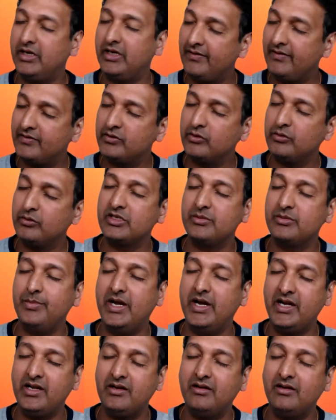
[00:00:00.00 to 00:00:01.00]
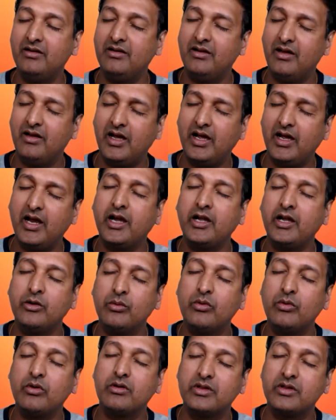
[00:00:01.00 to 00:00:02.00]
I have so much bad. I
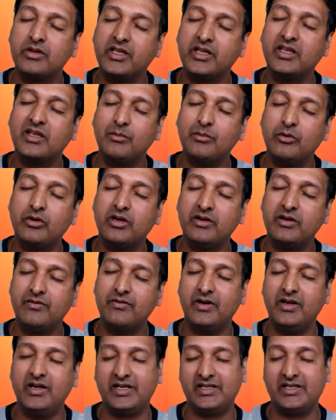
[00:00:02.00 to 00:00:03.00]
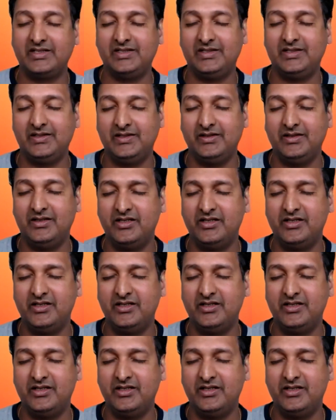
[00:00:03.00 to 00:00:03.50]
don't want to think about it for next